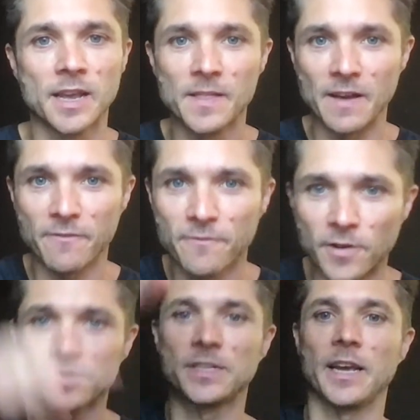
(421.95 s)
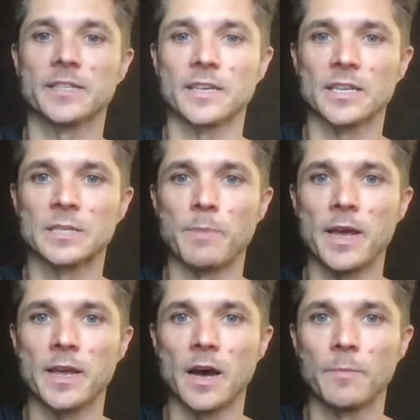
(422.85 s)
that first day it's going to
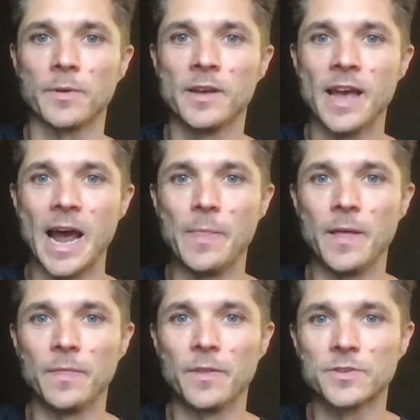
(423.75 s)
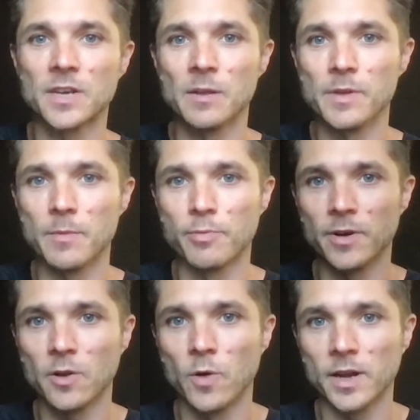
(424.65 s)
spike up, and then there's going to be a
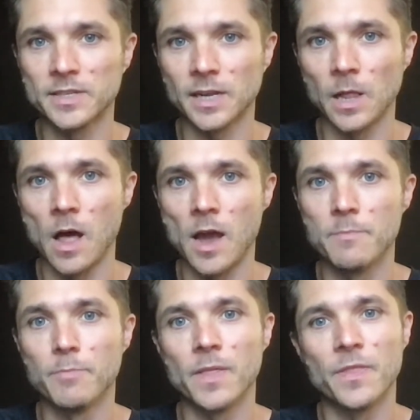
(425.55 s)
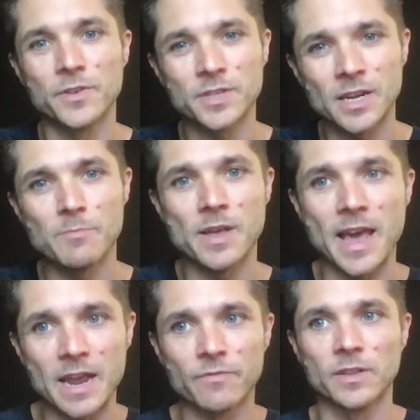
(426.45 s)
pretty quick decline, but there's going to be a
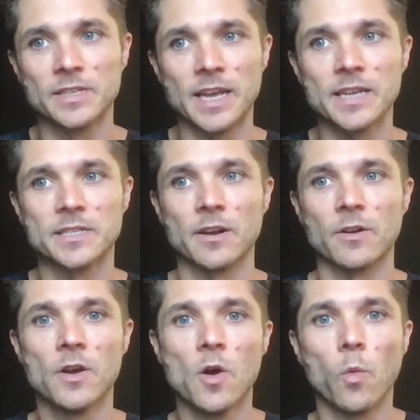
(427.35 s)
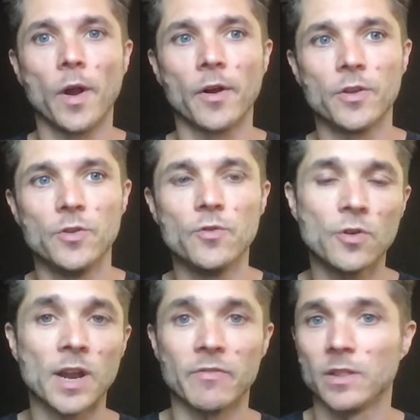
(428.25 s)
handful of days there where you
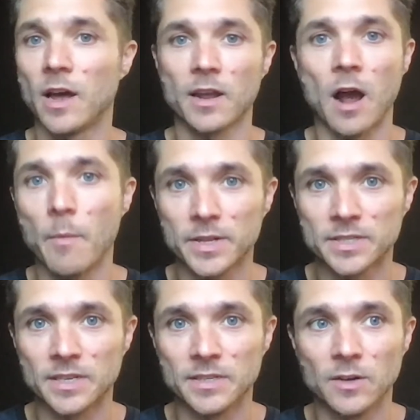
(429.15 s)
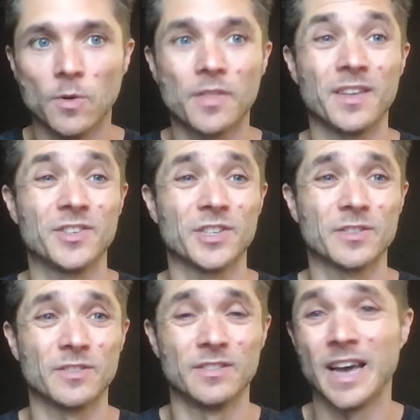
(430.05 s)
could have a lot of comments to deal with and
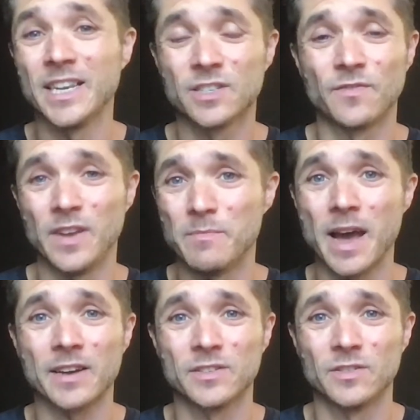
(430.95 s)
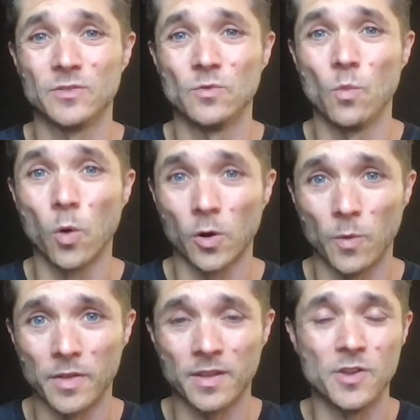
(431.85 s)
just nice feedback to work
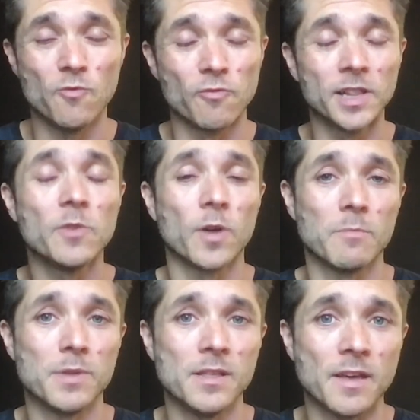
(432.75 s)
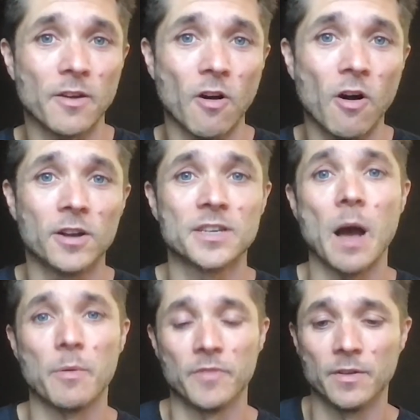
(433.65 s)
with, and you really want to be there on
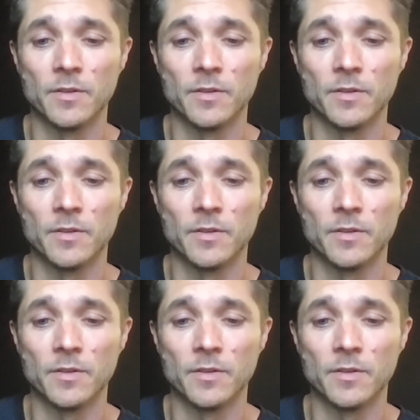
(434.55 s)
top of it